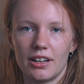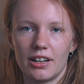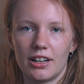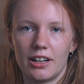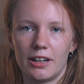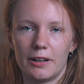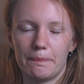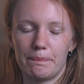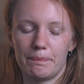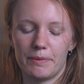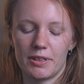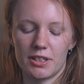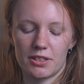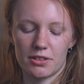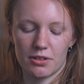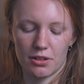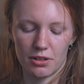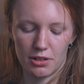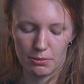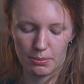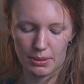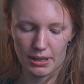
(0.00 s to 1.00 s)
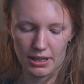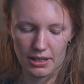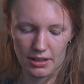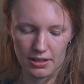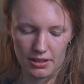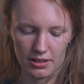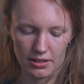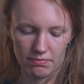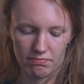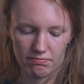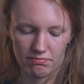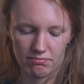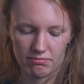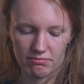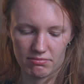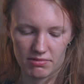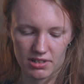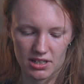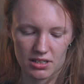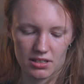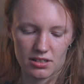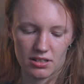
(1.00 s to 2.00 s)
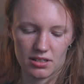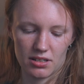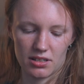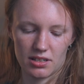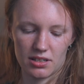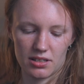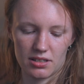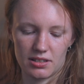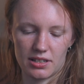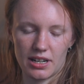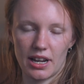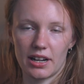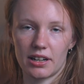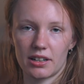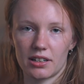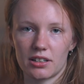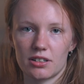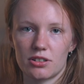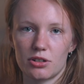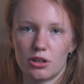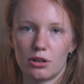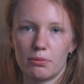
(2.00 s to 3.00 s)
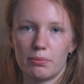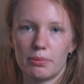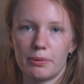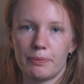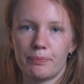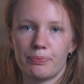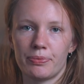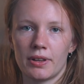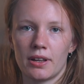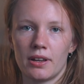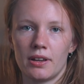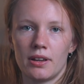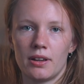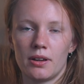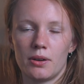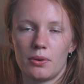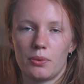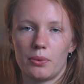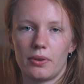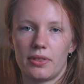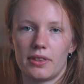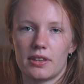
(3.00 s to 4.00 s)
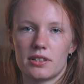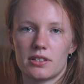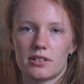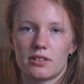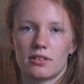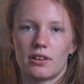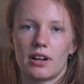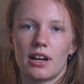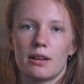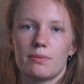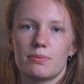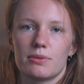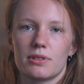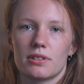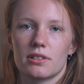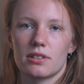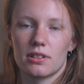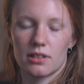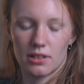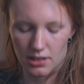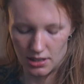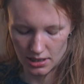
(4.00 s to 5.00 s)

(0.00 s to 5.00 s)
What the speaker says: it's gonna be a just a tank top with the stripes.